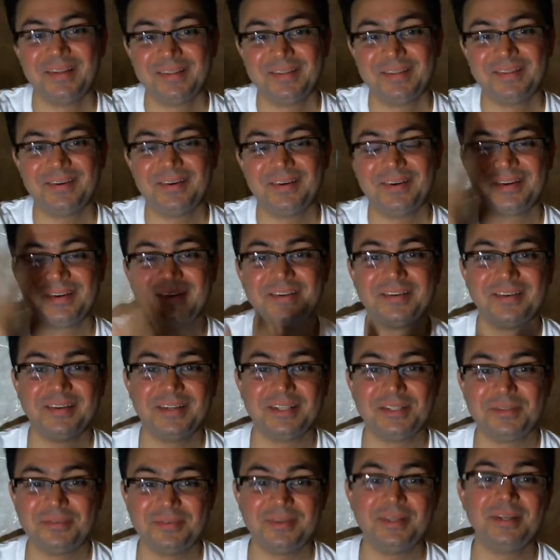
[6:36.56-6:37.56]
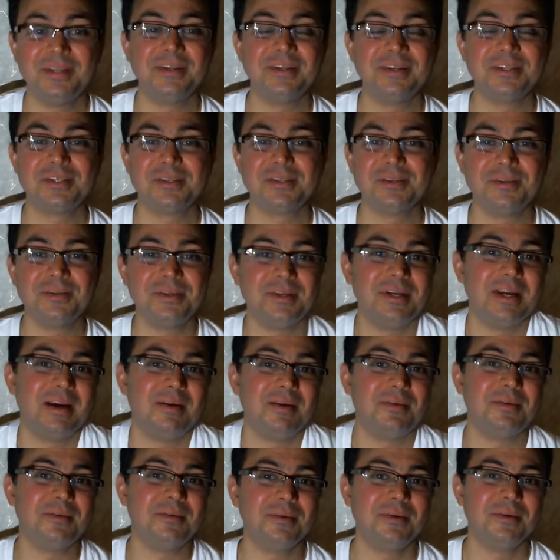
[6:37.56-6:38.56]
Thought creates fear, so you
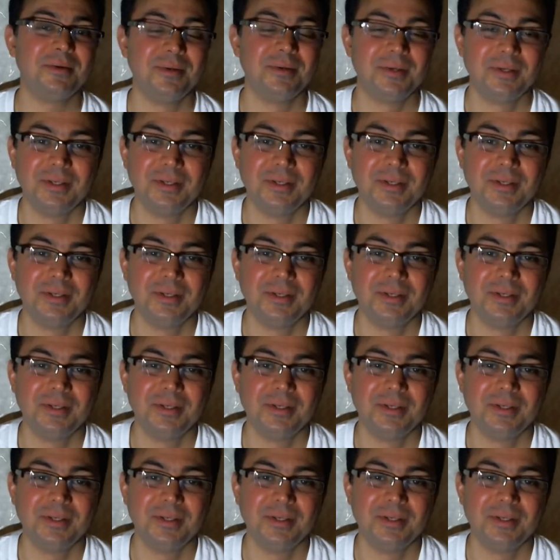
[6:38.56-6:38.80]
have to,